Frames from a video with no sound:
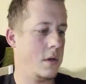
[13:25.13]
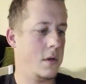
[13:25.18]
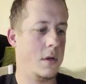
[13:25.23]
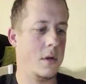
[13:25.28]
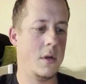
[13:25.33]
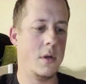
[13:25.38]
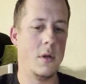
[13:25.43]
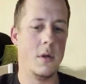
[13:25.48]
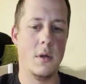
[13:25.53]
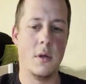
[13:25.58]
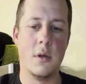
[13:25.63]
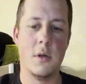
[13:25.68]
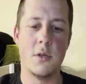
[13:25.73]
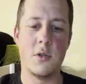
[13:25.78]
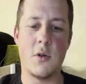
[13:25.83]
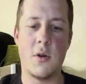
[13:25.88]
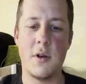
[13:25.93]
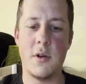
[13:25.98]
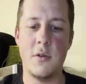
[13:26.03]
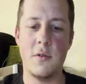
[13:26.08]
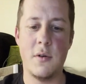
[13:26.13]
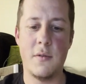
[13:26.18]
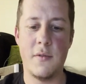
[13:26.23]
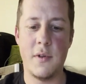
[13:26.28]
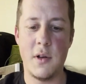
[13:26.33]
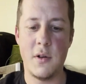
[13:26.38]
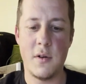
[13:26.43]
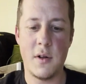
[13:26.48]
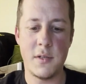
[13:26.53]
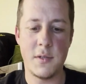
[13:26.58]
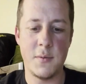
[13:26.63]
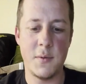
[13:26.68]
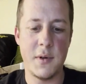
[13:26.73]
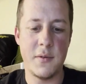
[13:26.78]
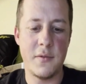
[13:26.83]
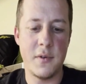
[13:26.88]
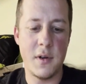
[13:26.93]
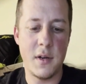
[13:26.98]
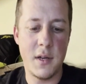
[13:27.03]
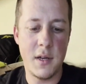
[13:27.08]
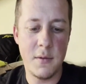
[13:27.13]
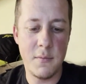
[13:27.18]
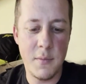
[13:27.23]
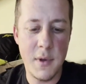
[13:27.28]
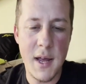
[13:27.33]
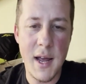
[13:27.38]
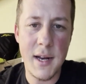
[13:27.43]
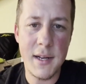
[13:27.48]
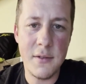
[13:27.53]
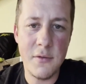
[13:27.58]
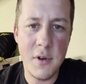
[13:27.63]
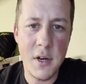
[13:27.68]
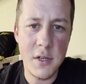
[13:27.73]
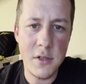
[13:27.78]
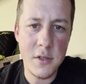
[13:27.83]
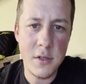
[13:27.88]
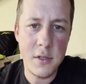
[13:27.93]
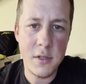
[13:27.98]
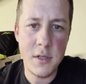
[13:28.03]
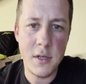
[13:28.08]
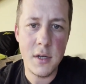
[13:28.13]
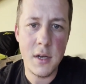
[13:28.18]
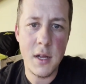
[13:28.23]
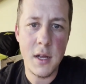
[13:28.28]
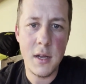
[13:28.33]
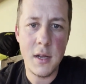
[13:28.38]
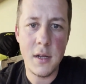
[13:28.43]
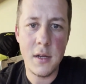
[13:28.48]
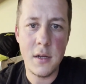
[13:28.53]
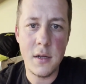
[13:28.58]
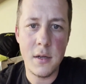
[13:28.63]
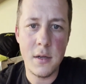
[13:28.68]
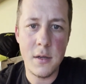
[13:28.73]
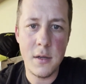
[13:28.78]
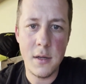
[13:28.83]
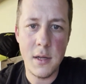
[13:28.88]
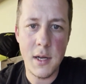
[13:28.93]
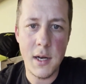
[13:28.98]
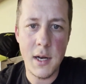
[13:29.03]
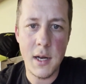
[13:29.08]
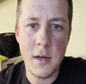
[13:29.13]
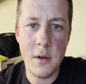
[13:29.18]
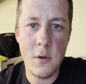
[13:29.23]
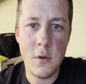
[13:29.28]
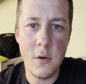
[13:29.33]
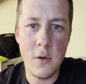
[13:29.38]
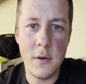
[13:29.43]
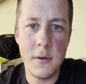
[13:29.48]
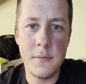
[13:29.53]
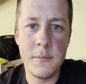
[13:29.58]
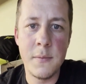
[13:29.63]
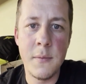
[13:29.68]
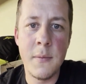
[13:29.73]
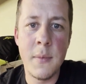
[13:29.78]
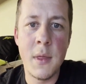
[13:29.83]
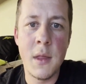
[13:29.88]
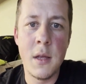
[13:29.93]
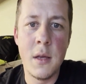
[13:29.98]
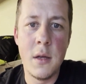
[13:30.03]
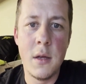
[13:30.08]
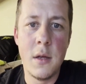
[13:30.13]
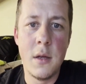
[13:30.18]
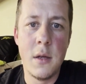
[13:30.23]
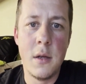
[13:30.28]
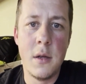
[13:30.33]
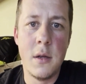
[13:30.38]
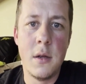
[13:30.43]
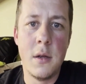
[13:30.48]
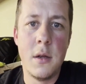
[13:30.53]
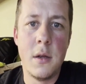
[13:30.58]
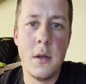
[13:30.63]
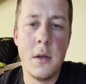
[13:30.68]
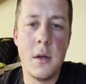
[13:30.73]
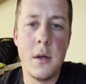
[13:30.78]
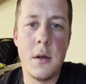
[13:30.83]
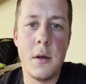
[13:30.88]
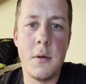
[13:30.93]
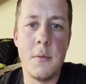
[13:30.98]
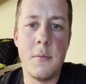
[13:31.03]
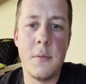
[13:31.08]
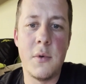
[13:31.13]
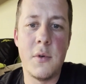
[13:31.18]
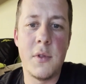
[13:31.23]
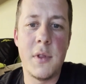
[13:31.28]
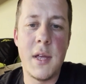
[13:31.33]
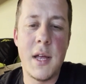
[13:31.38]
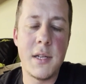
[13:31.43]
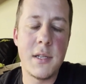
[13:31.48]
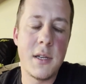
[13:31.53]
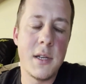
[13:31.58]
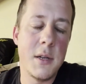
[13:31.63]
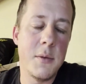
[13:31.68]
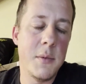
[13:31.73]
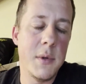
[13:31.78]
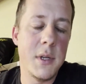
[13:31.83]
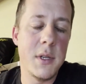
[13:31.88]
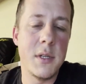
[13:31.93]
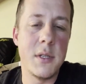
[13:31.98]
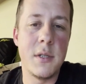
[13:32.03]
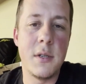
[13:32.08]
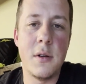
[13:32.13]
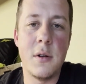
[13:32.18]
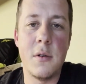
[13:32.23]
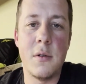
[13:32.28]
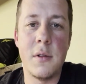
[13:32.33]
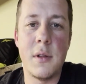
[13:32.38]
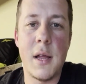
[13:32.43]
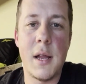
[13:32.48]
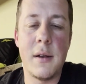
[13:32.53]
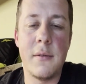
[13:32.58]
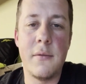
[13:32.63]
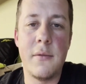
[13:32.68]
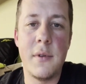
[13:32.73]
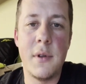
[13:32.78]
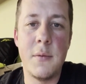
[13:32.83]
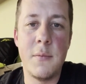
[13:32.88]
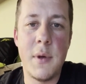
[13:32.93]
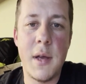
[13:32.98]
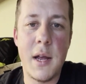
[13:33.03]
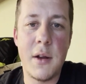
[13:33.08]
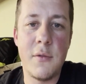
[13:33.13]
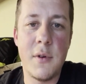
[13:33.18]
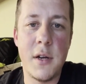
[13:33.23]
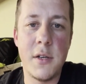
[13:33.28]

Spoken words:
So I want to do a video on some different impact wrenches that I own. What that's going to be is a lot of impact wrenches.